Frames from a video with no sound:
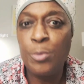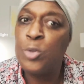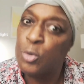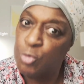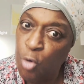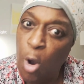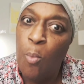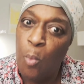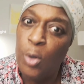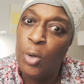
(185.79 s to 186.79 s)
So Trump
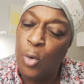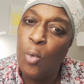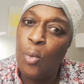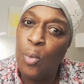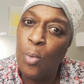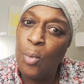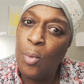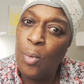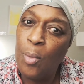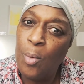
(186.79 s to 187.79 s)
want to go
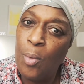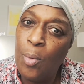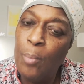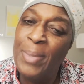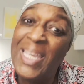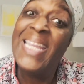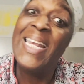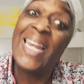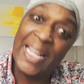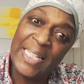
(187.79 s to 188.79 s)
be
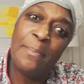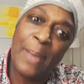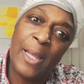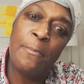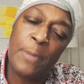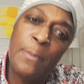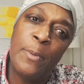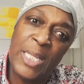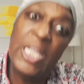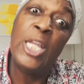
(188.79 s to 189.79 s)
elected by the
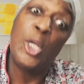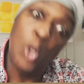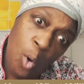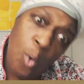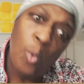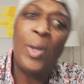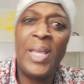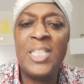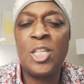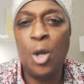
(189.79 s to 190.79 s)
people he know
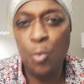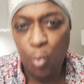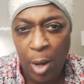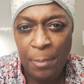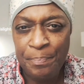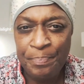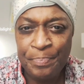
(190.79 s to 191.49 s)
is corrupt.